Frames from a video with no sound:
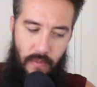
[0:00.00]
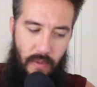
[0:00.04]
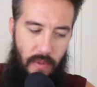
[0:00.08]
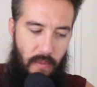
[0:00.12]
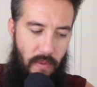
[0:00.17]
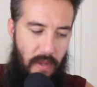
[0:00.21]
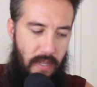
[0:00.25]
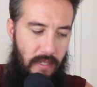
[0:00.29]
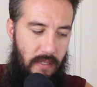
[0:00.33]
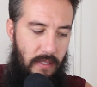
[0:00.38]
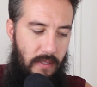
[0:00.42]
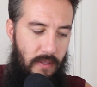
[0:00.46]
We
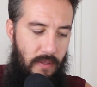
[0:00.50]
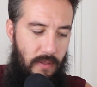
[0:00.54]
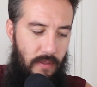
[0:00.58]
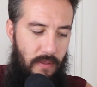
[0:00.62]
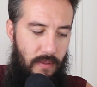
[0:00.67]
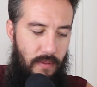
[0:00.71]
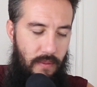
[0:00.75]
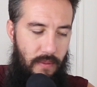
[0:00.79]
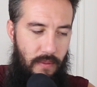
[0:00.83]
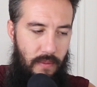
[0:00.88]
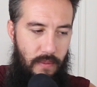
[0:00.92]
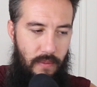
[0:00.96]

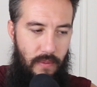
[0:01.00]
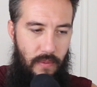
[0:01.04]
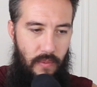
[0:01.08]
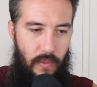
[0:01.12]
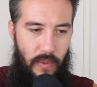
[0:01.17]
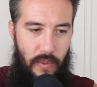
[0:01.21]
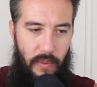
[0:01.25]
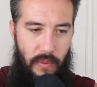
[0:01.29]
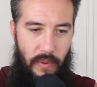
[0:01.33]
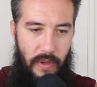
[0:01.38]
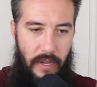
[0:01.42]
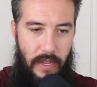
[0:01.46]

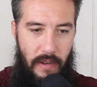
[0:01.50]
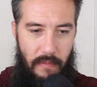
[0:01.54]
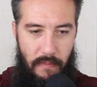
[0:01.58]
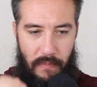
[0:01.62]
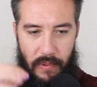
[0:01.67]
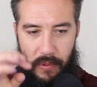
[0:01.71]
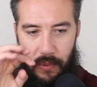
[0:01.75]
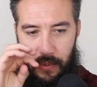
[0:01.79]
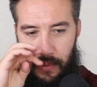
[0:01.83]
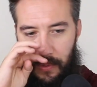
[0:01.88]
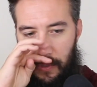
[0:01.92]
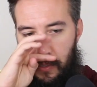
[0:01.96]
were in
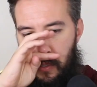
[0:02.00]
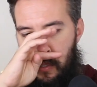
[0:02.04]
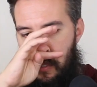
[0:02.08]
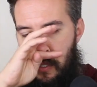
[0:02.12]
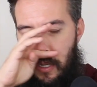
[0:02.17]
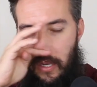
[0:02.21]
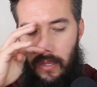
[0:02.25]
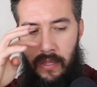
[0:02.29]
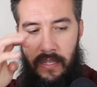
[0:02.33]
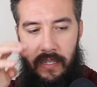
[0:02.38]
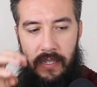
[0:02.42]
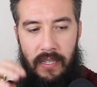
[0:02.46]
pools
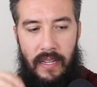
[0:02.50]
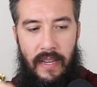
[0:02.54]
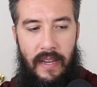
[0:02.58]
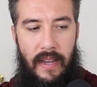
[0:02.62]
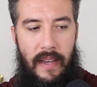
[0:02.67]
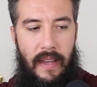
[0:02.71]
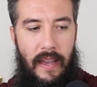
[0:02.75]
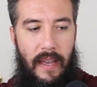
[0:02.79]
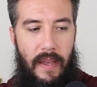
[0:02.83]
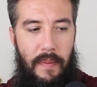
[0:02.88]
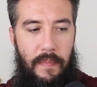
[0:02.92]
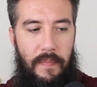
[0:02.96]
all the
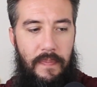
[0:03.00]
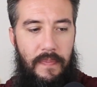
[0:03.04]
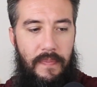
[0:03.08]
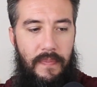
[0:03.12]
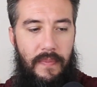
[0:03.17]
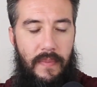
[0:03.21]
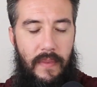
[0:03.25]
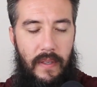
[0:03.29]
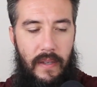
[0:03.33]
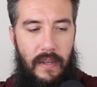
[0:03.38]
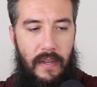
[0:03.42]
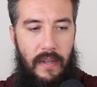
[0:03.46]
time.
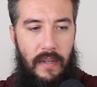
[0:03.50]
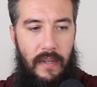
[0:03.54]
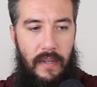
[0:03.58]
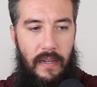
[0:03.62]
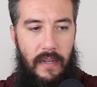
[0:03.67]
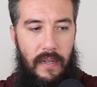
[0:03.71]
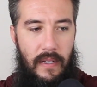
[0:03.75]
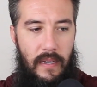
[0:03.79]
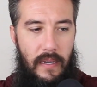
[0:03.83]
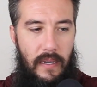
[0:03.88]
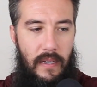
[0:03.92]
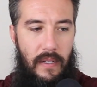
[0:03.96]

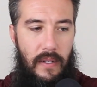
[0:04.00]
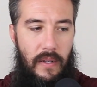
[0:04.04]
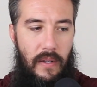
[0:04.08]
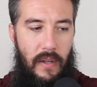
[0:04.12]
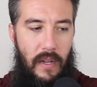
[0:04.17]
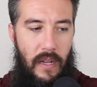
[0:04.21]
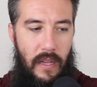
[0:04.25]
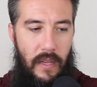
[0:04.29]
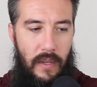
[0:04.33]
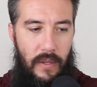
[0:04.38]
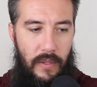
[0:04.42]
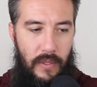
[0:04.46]

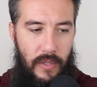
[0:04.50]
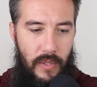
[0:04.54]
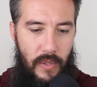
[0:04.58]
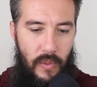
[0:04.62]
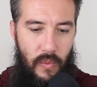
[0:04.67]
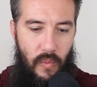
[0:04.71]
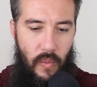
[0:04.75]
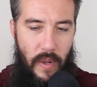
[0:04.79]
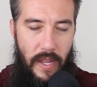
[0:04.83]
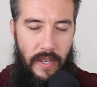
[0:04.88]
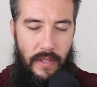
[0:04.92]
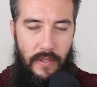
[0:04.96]
I
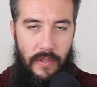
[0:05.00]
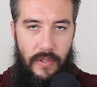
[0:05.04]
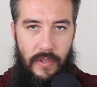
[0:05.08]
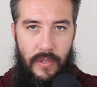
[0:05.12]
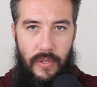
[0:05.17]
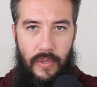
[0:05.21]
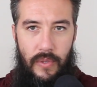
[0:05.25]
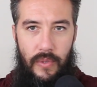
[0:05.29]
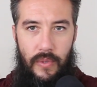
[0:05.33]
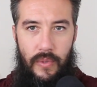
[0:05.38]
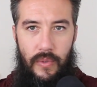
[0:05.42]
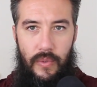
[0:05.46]
also
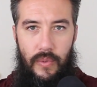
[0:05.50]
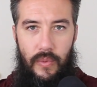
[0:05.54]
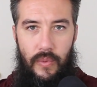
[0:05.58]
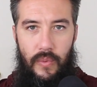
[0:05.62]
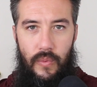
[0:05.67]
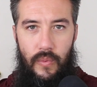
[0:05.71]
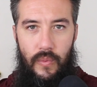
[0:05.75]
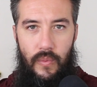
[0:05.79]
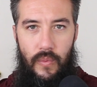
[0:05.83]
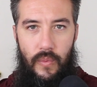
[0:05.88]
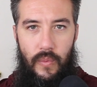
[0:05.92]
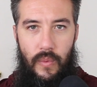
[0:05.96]

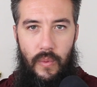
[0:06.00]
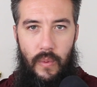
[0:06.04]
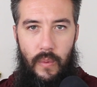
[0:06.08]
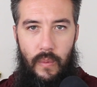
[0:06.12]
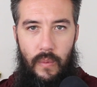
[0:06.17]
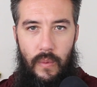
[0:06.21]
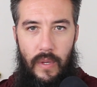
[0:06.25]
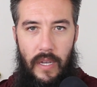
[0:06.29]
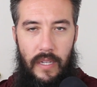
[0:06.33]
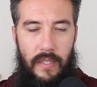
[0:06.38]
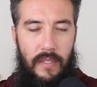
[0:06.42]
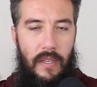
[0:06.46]

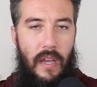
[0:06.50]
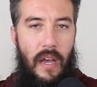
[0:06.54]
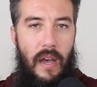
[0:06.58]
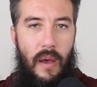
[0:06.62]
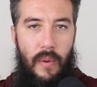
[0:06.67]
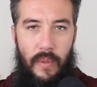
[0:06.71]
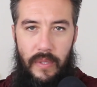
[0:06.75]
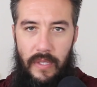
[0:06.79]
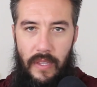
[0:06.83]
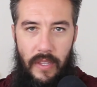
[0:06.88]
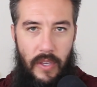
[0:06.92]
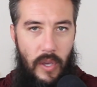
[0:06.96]

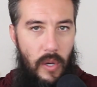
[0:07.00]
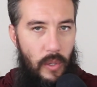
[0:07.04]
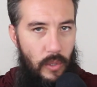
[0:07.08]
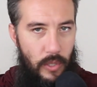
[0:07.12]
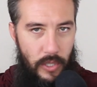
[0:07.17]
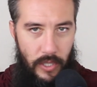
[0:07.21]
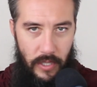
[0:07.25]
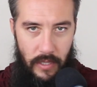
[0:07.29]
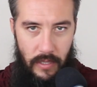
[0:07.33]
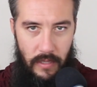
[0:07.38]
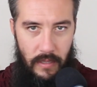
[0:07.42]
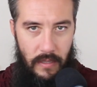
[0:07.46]
I was in the
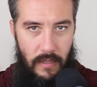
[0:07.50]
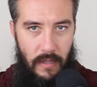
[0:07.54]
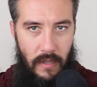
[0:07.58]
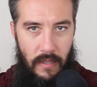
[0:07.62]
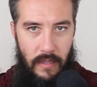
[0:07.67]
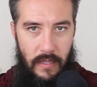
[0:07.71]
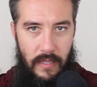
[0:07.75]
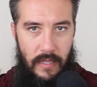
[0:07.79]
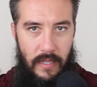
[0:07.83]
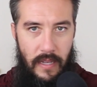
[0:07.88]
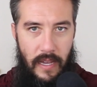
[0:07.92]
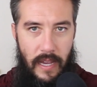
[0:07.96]
ocean
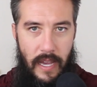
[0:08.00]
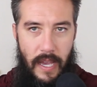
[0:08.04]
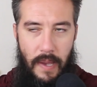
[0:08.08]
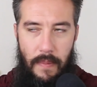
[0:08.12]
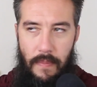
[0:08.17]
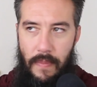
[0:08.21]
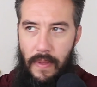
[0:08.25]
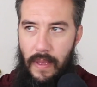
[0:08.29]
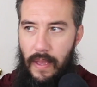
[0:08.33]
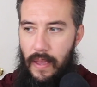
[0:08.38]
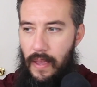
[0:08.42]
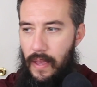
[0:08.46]
all the
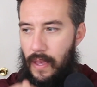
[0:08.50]
time.